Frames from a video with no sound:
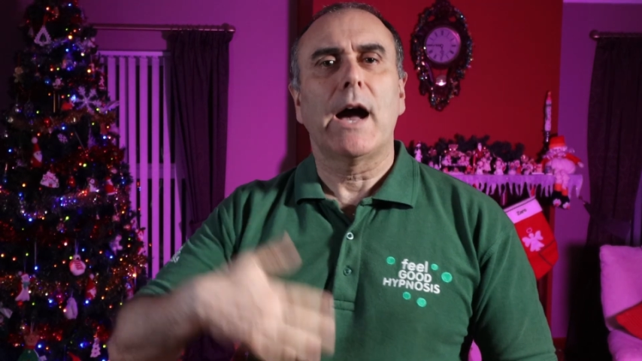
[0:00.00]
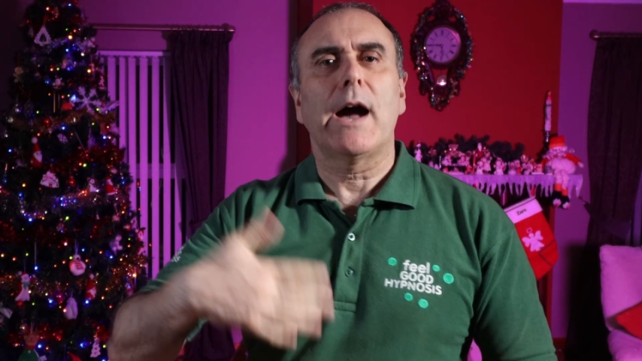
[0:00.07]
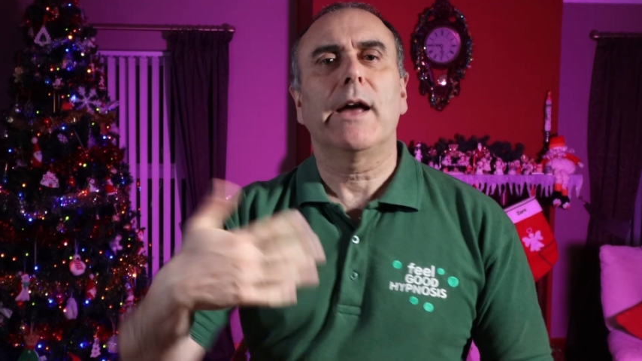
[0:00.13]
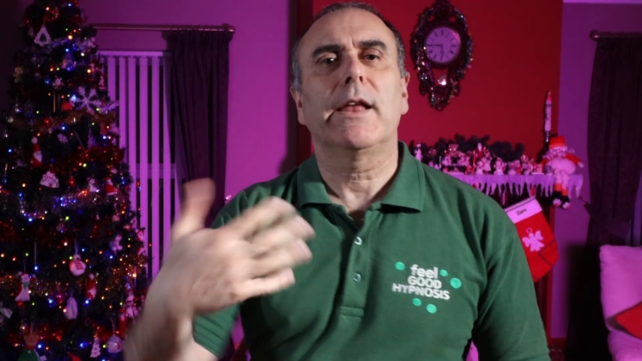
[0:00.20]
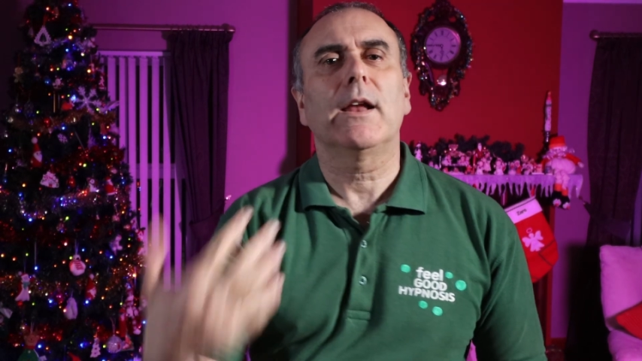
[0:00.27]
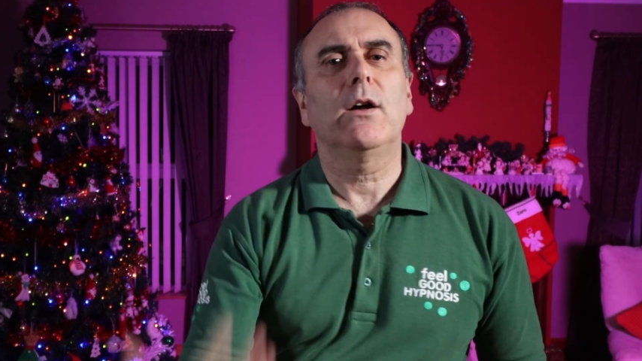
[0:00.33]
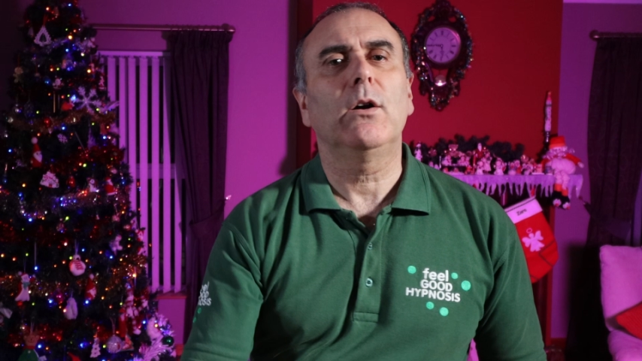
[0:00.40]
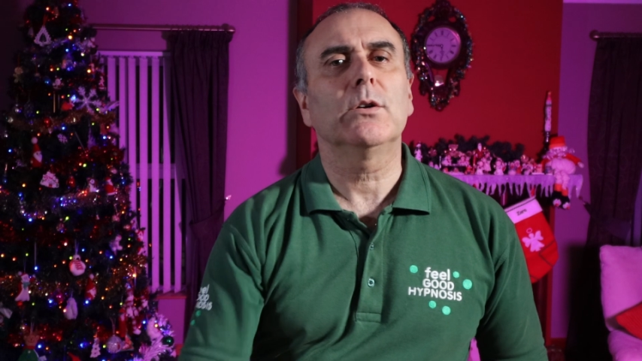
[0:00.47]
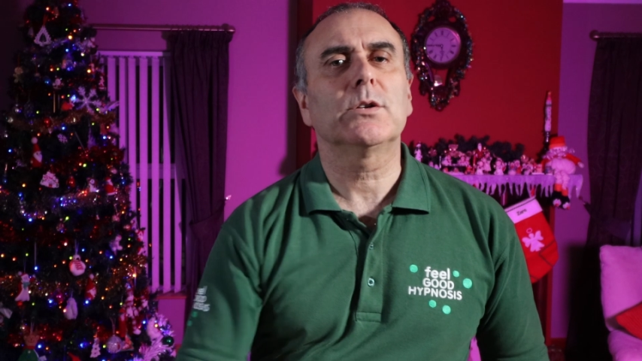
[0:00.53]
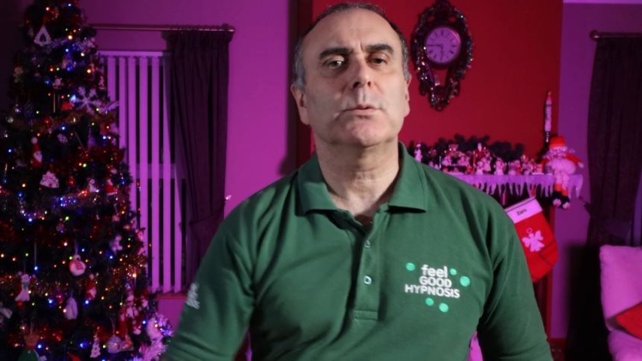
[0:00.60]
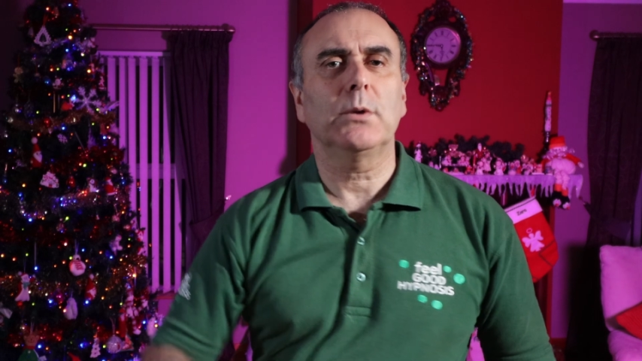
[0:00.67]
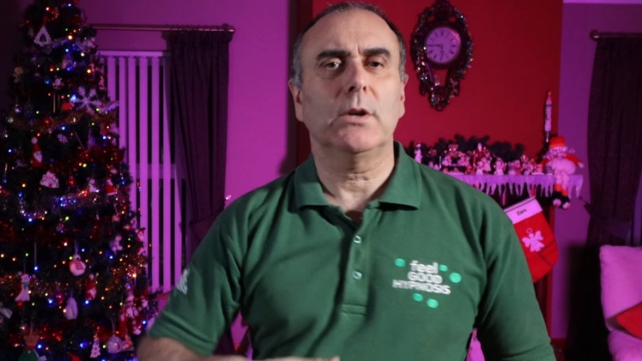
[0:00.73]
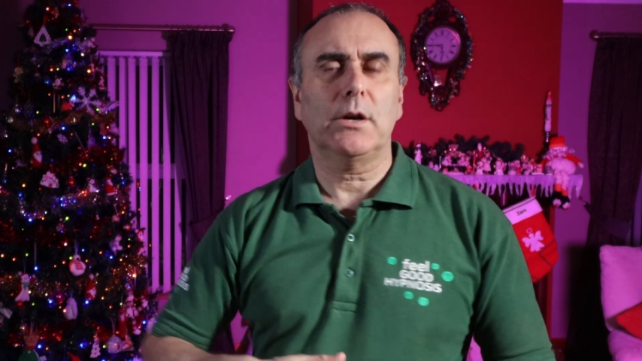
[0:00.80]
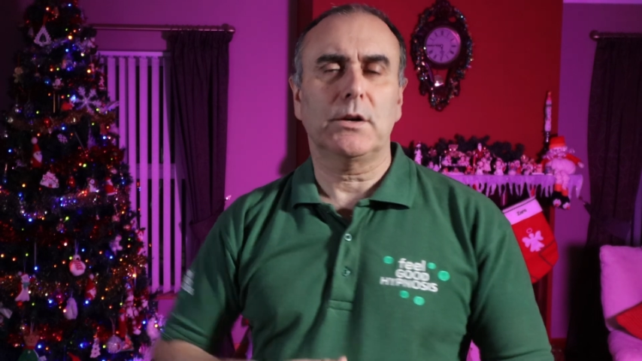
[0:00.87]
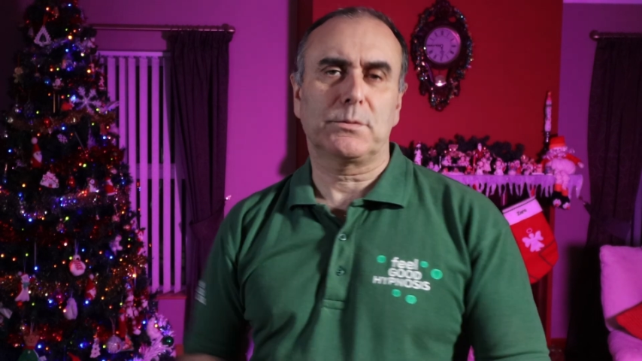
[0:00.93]
It
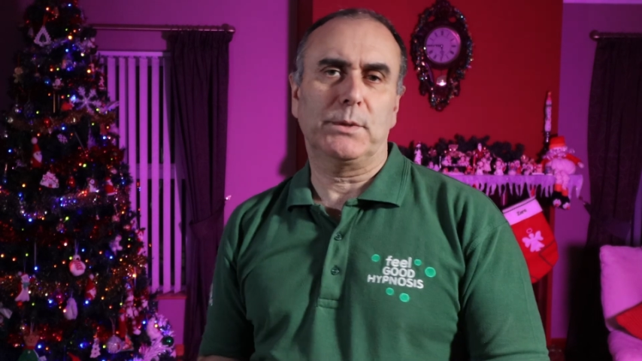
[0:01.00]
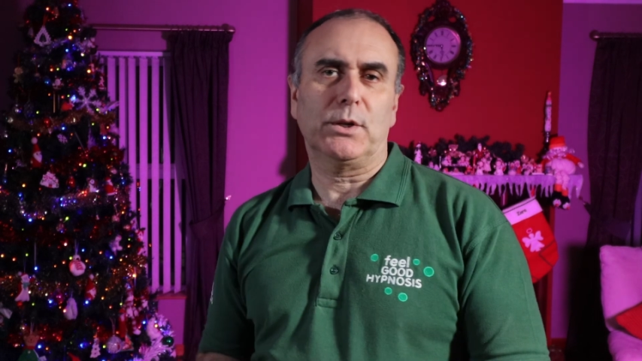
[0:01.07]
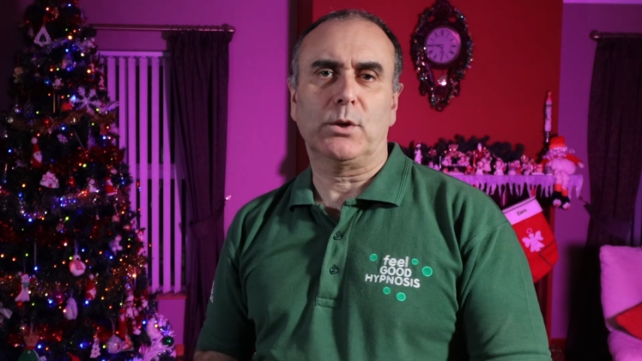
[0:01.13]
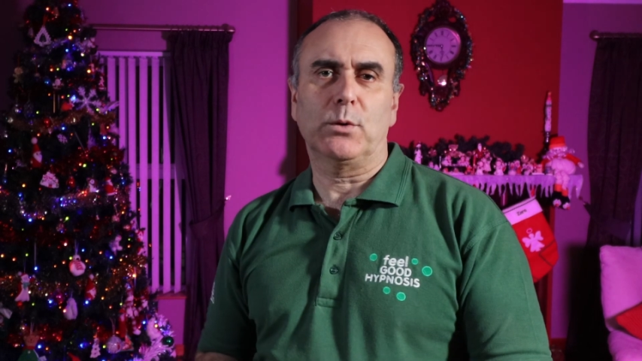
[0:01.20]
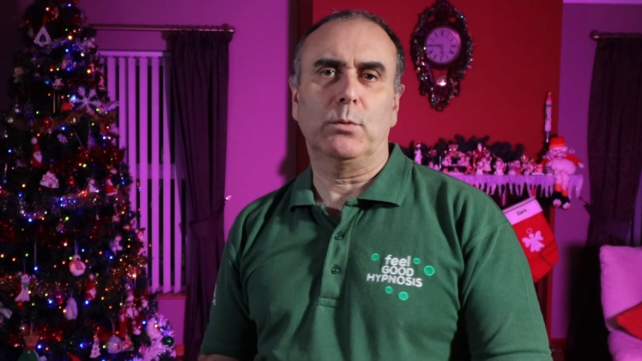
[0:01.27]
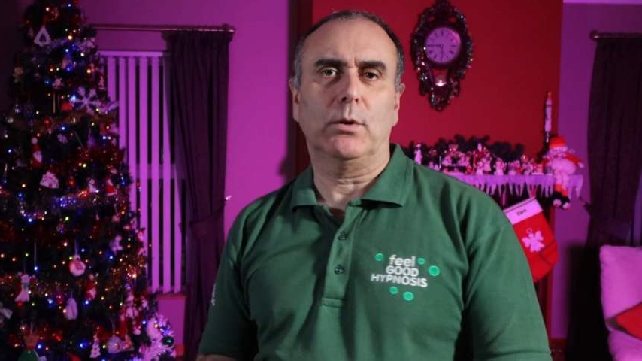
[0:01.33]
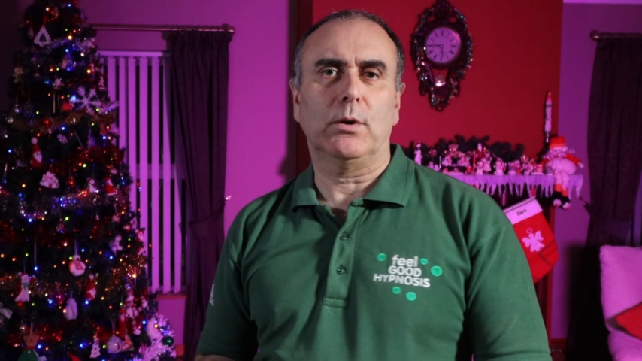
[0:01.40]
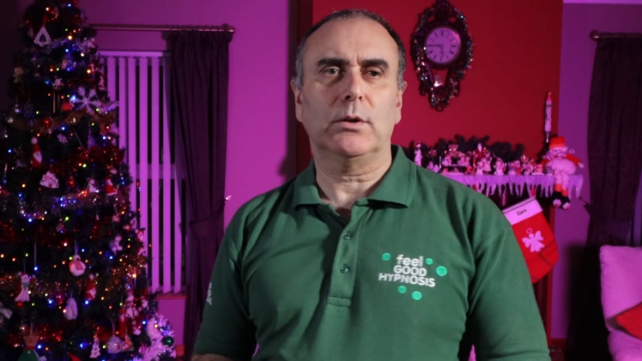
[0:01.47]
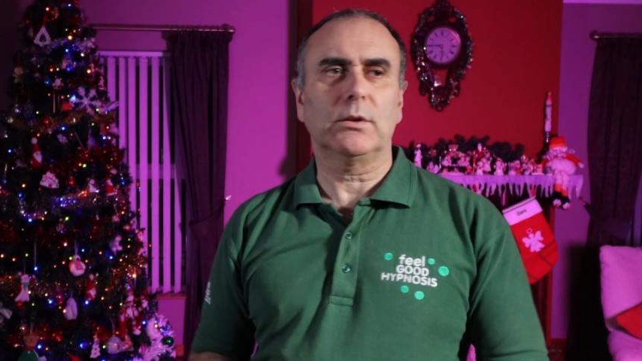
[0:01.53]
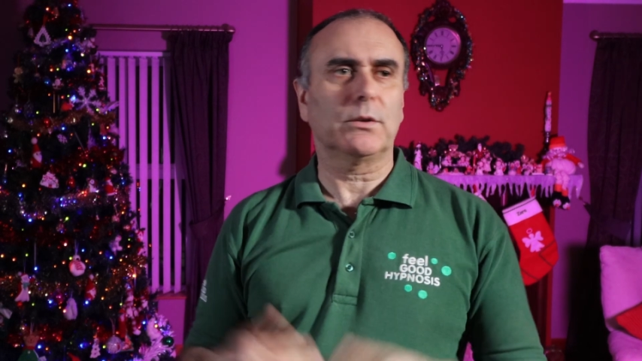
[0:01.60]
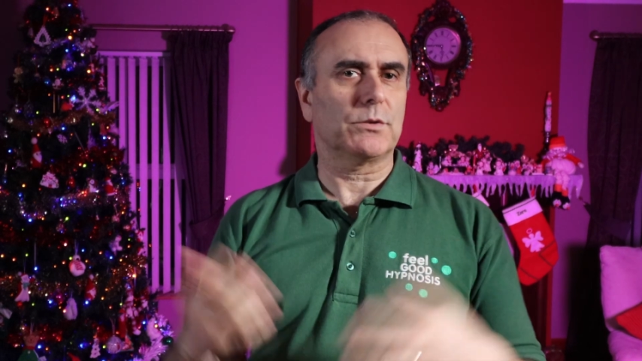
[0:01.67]
also allows me to go on